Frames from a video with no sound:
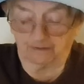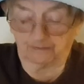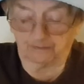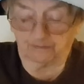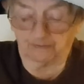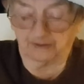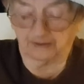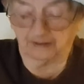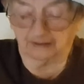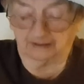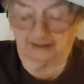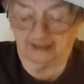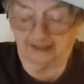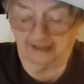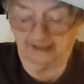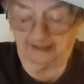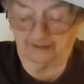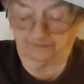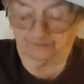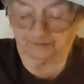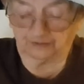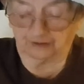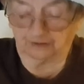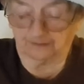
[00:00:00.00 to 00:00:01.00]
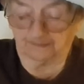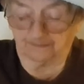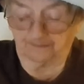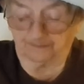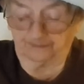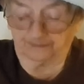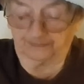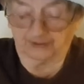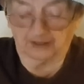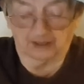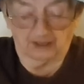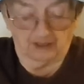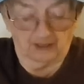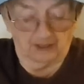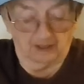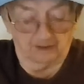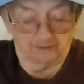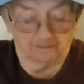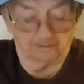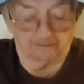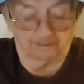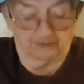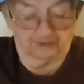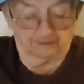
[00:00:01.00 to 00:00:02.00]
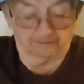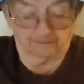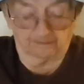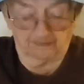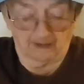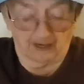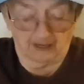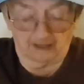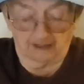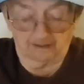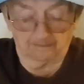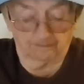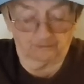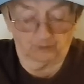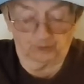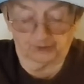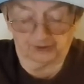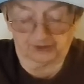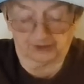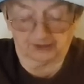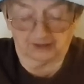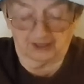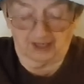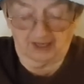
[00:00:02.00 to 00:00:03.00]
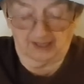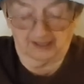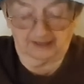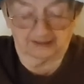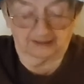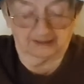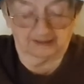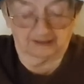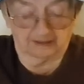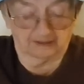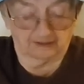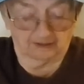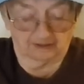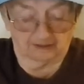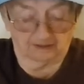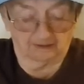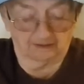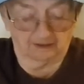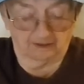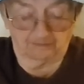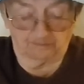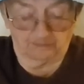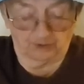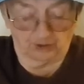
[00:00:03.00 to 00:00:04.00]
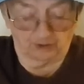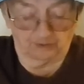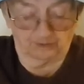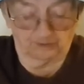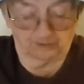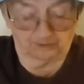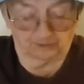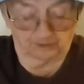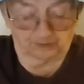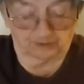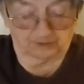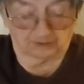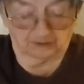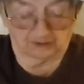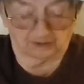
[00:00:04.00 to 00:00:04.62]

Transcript: with laughter, but Gob was not amused.